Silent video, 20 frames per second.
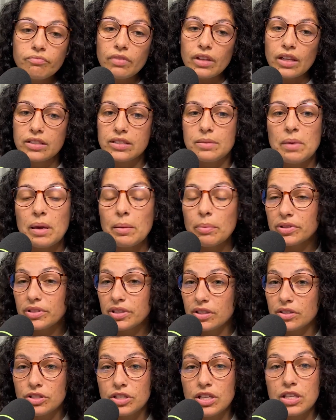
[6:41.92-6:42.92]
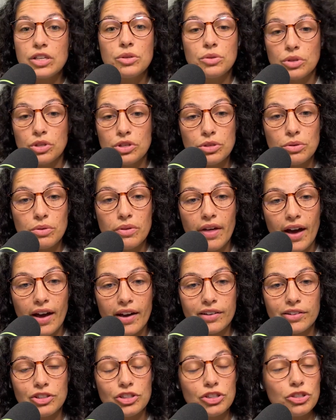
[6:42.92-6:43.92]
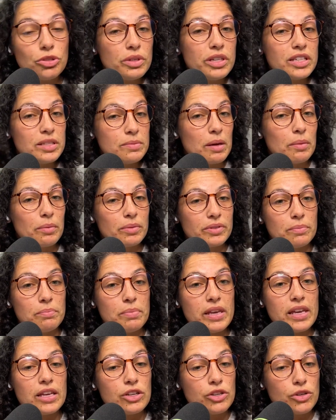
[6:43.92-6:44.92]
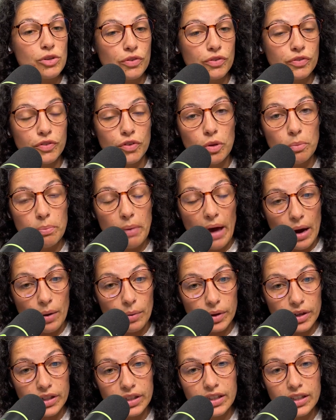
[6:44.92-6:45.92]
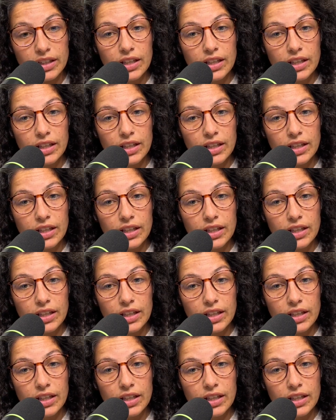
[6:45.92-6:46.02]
To be able to continue to do that, you need to be able to be in your full power.